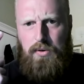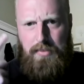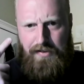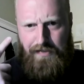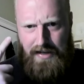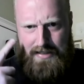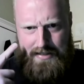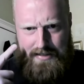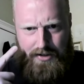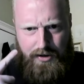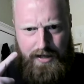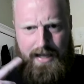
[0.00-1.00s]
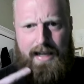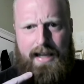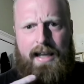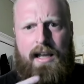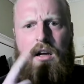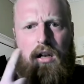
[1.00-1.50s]
what my face is doing
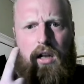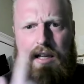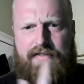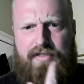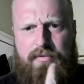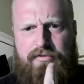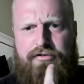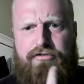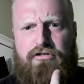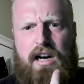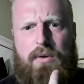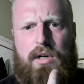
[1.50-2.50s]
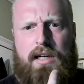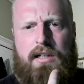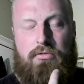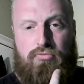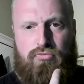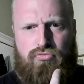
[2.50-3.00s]
here, like if I'm
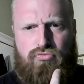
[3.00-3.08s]
frowning